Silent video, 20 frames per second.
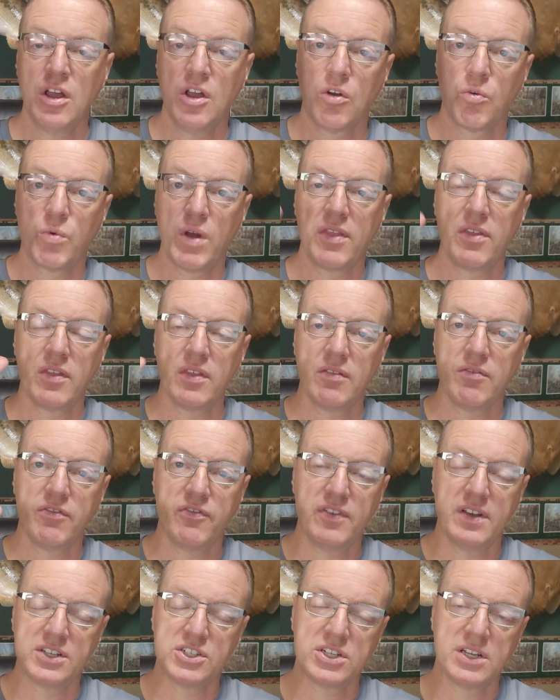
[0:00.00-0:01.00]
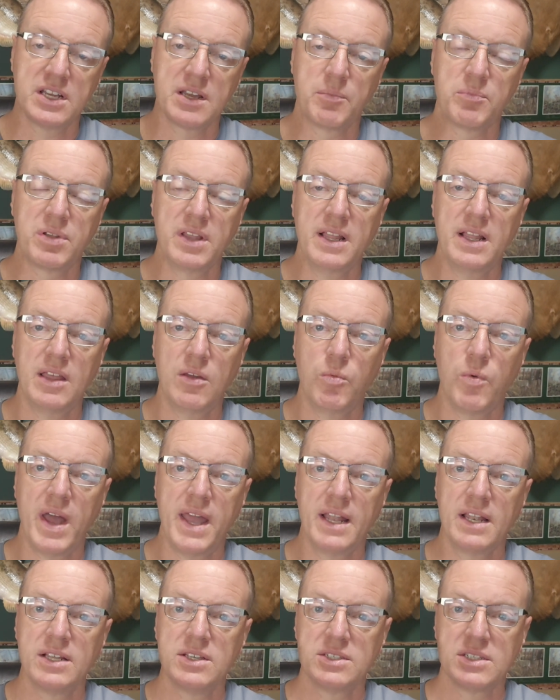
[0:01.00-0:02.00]
rather than fishing it completely
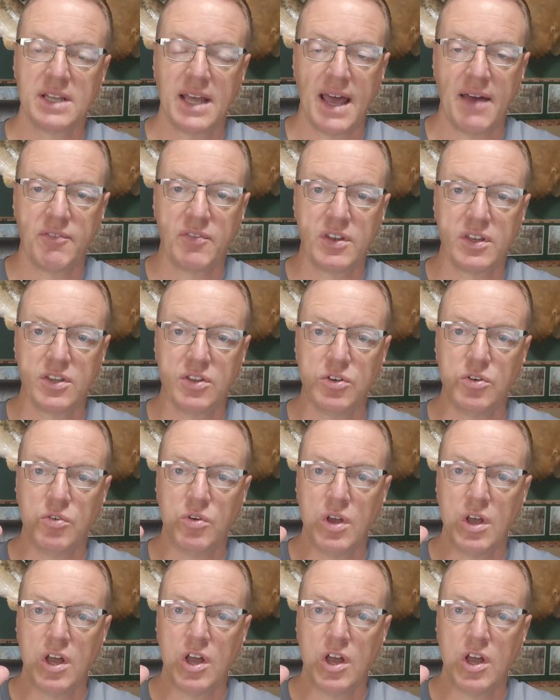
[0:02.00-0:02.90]
weightless and having to